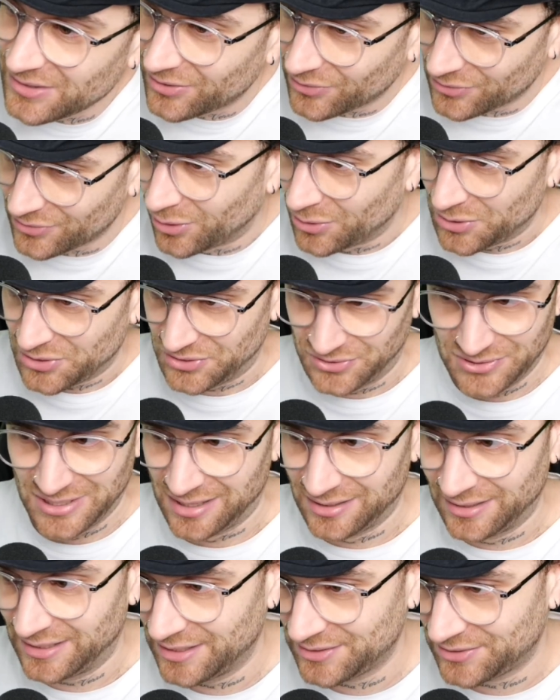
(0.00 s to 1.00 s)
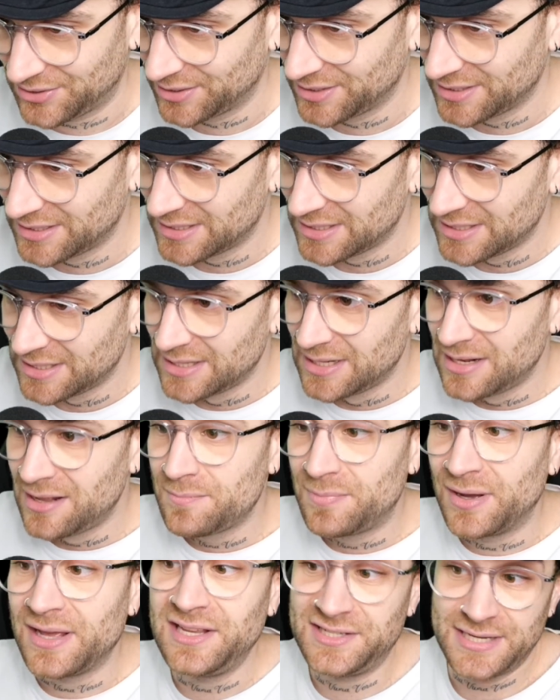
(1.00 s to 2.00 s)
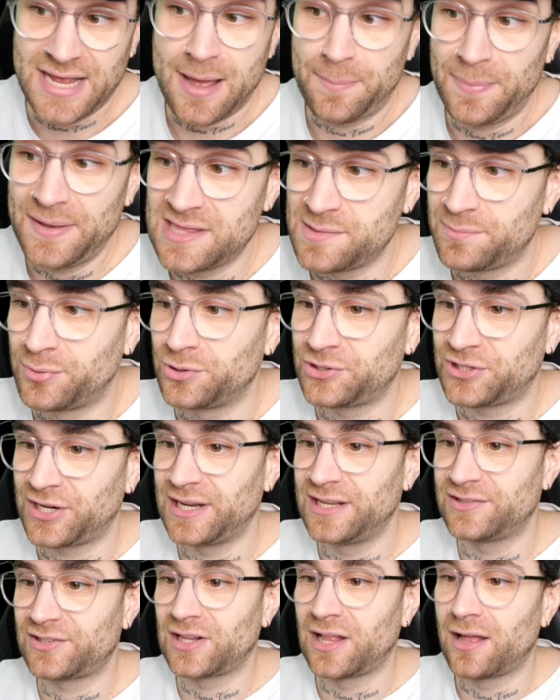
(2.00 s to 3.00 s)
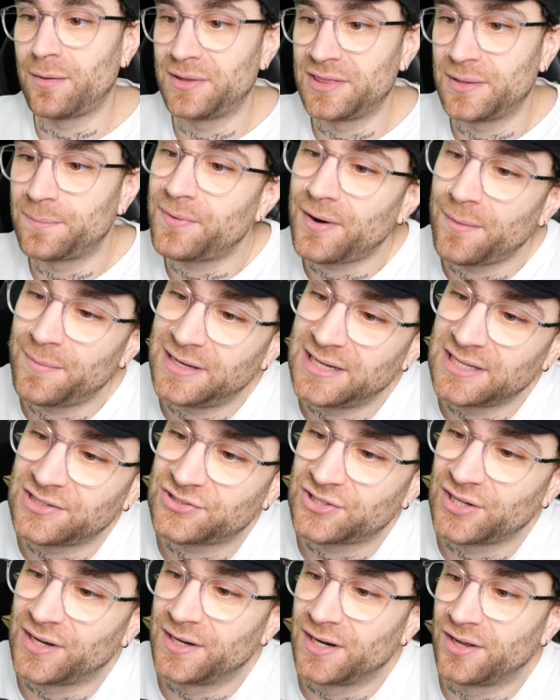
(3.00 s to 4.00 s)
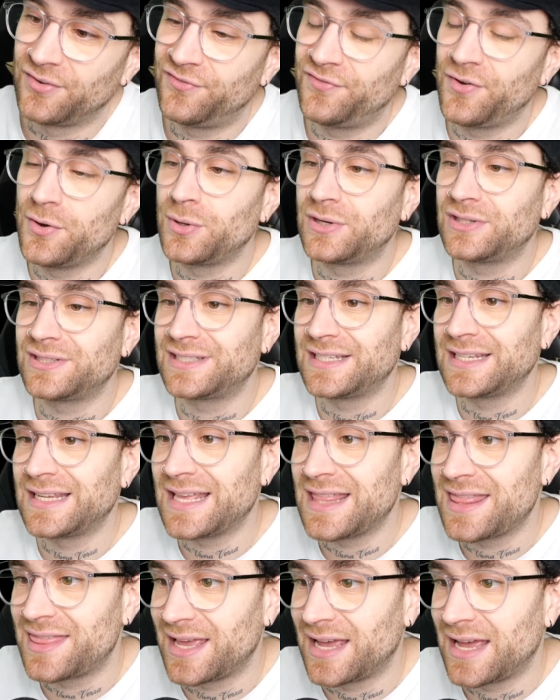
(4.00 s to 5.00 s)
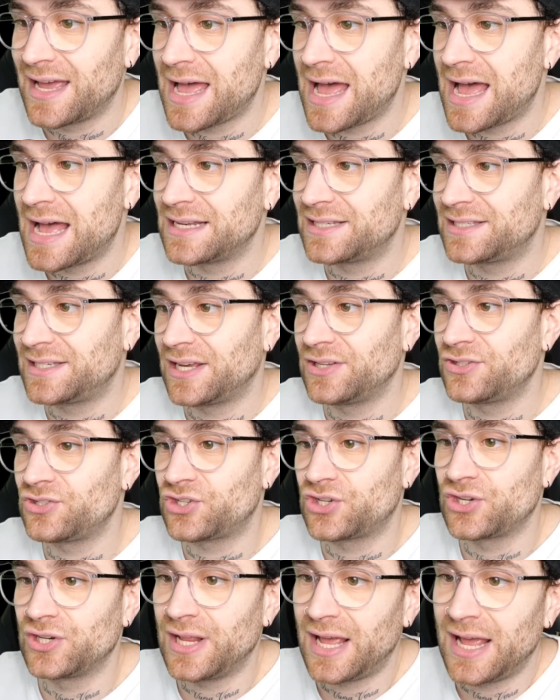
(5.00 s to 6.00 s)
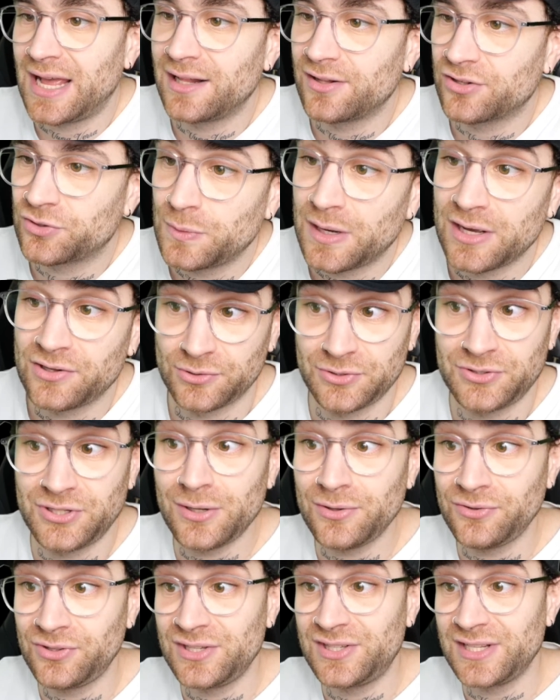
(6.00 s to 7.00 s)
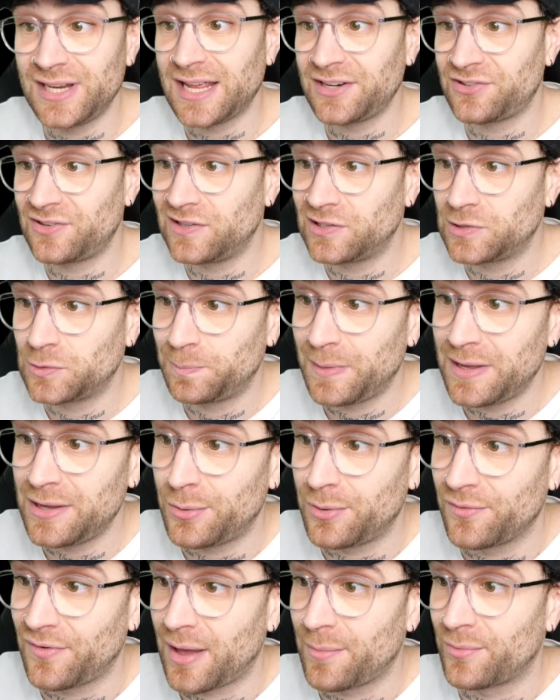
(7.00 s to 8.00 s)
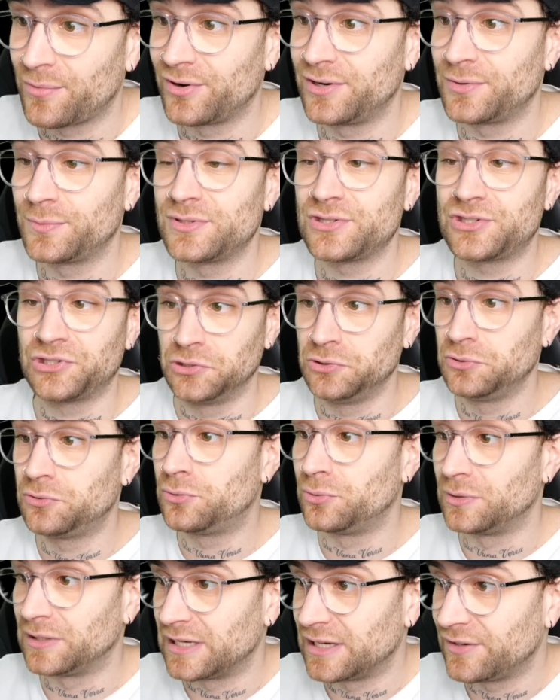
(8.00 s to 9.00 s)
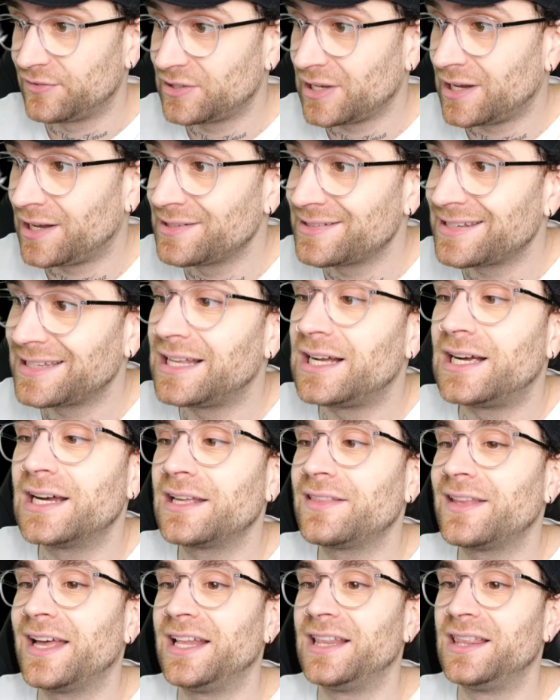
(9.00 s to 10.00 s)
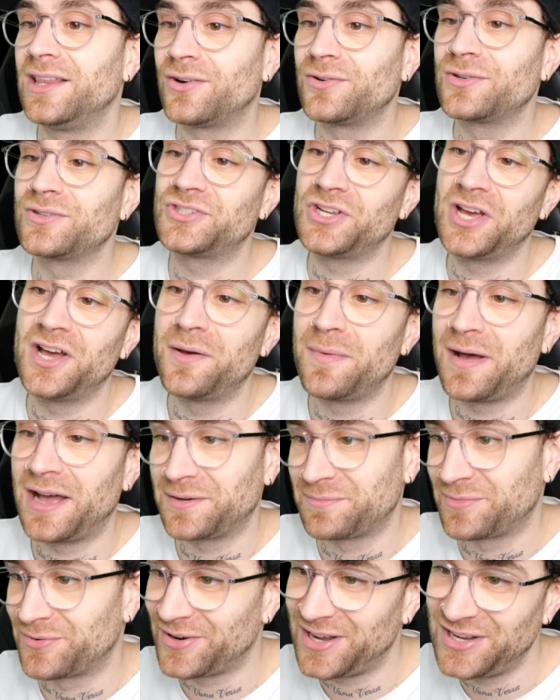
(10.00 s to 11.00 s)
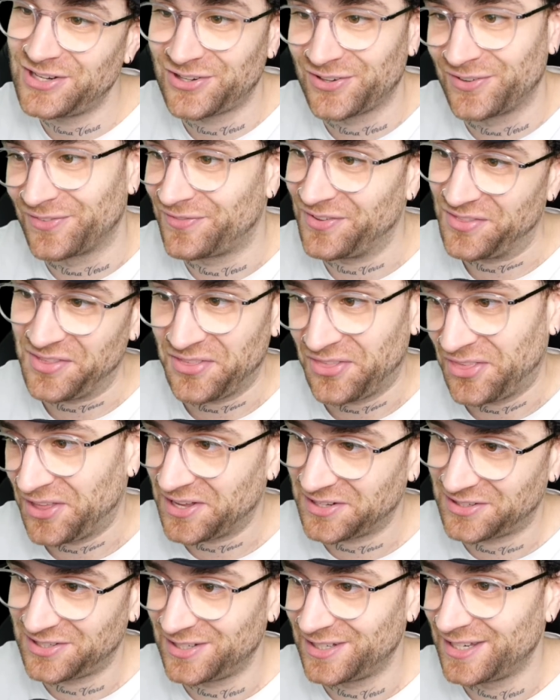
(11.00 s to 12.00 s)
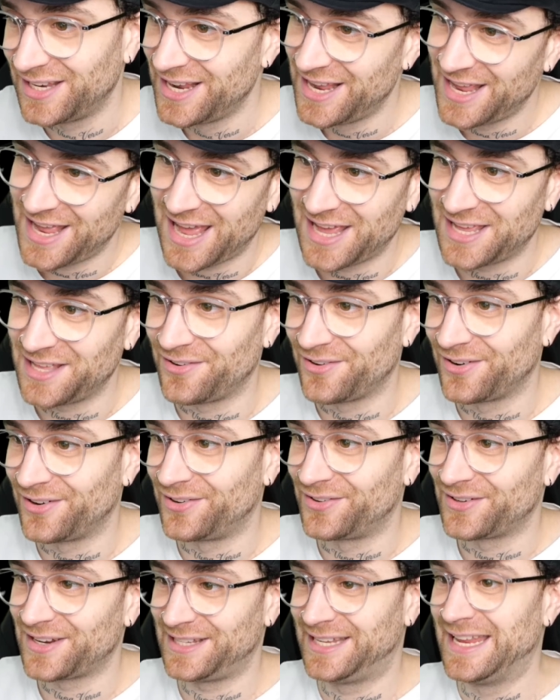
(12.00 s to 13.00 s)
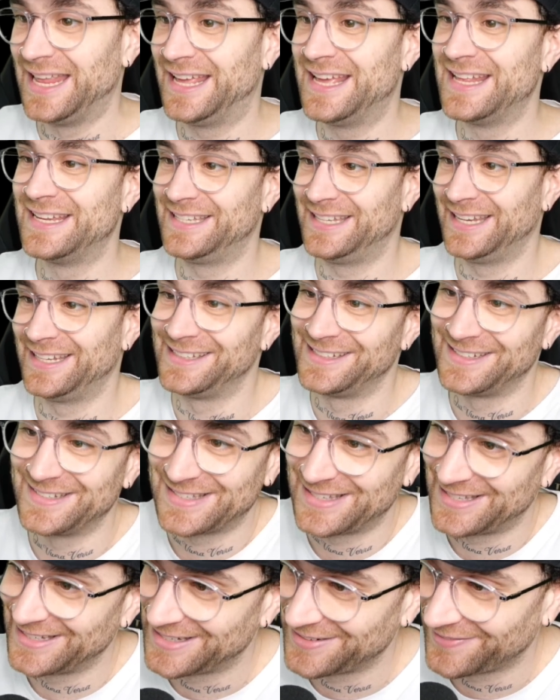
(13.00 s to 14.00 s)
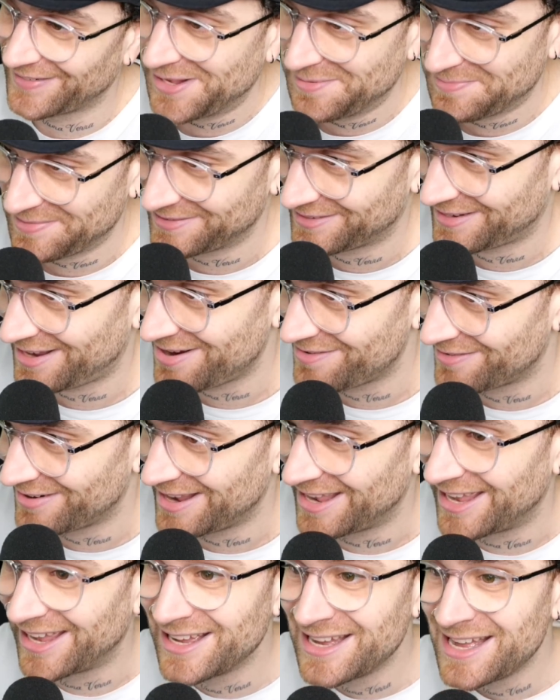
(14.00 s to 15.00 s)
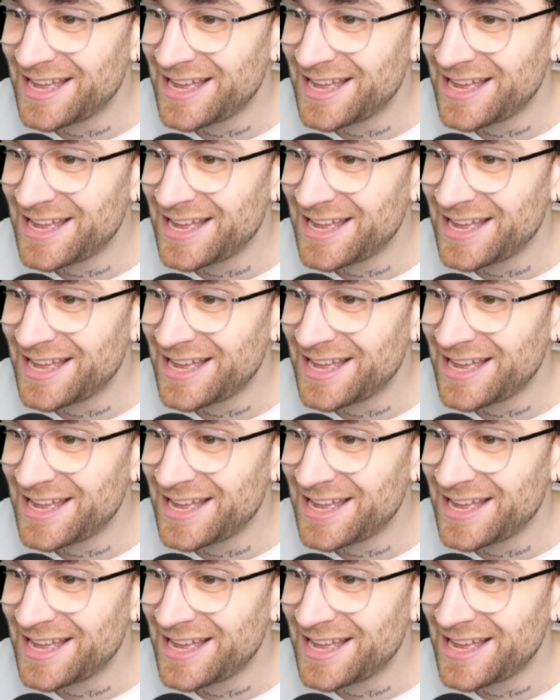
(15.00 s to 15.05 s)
God darn it. But he's happy at the Portuguese club, and the Premier League side are focusing their attention elsewhere. So Chelsea did actually speak with Amorim when Tuchel left, underlying their long-term admiration for the 38-year-old as he continues to develop his career